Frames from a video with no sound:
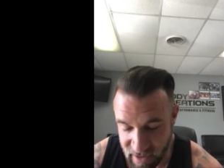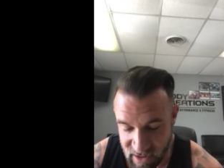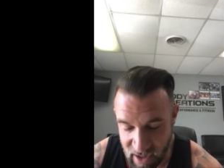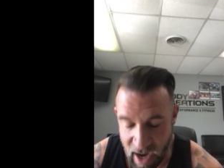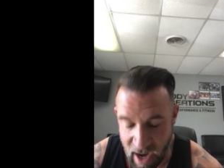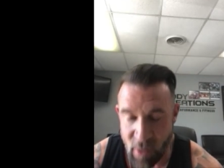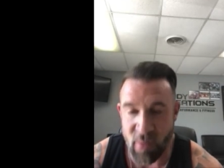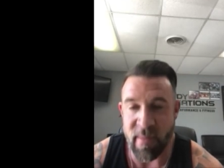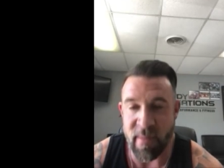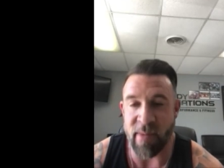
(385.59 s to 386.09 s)

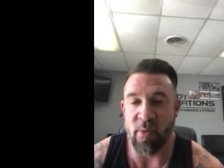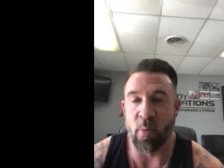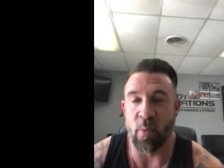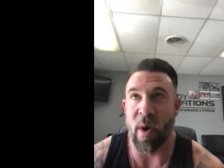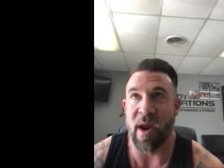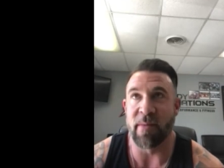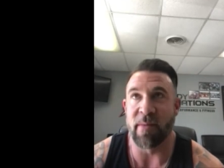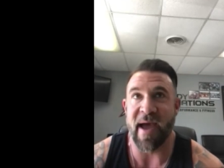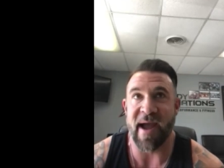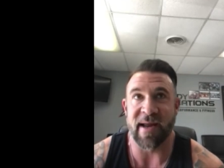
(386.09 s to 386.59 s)
remember
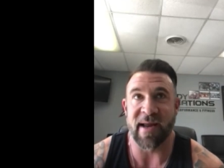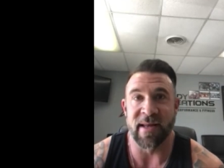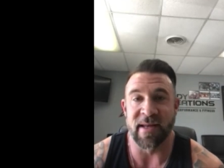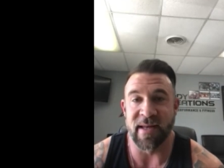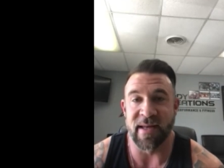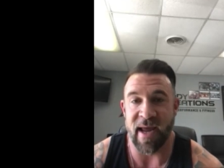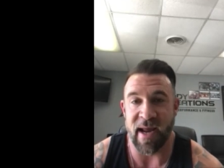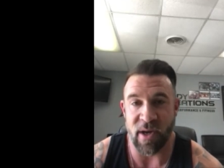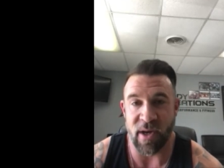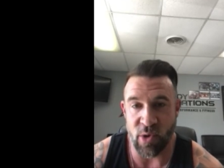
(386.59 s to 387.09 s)
way back in the
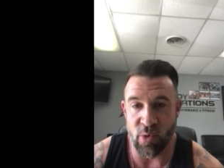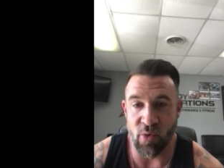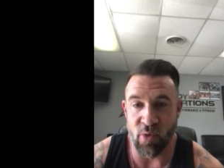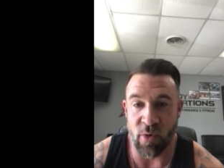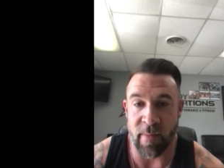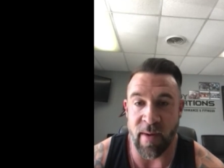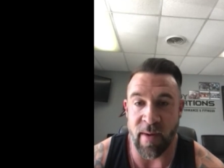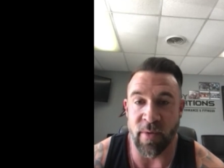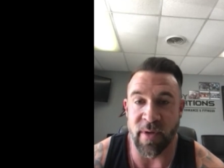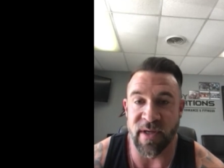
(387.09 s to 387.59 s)
day, you would
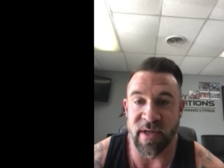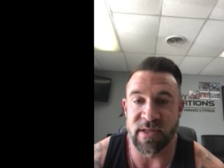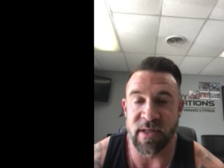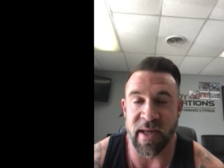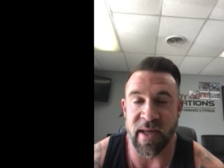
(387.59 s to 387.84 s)
remember this,